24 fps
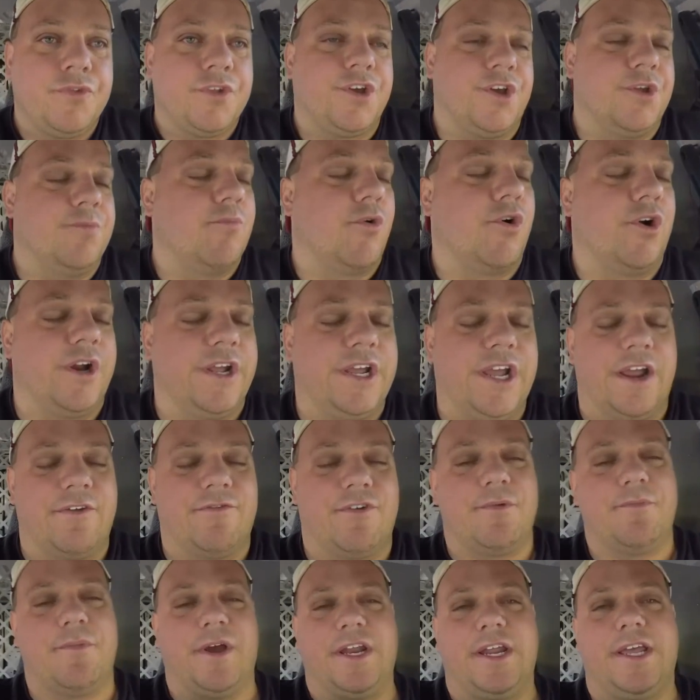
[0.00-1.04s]
Good morning,
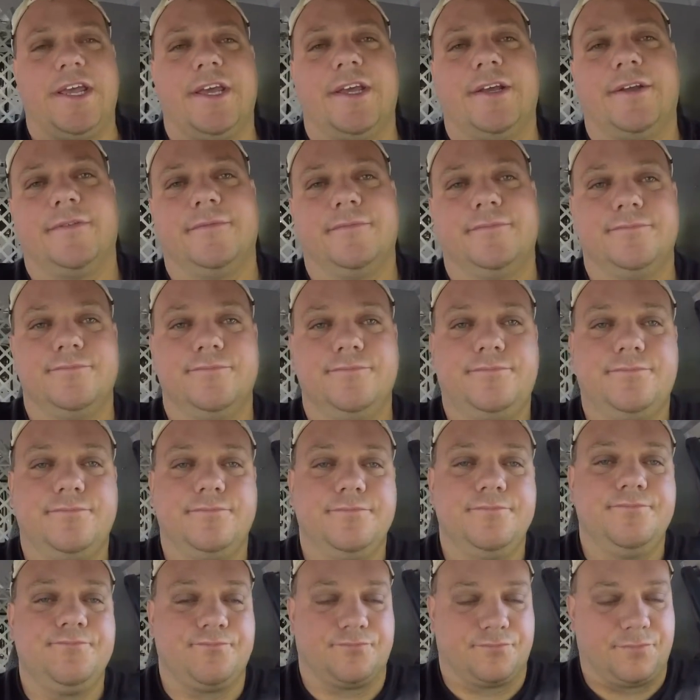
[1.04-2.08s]
everybody.
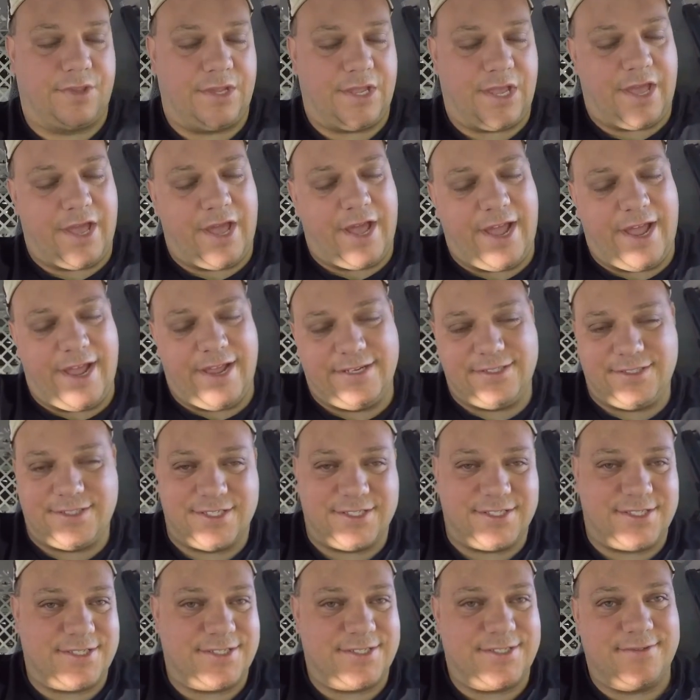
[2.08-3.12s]
I
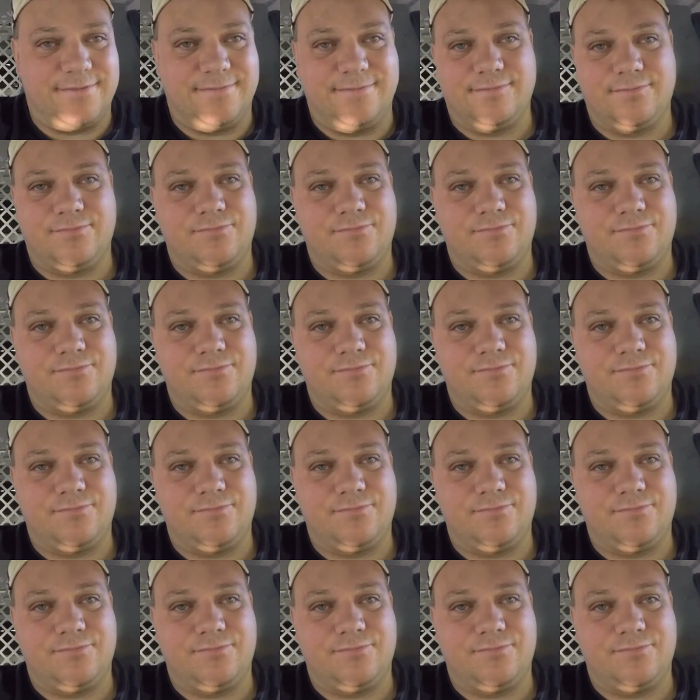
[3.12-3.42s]
just,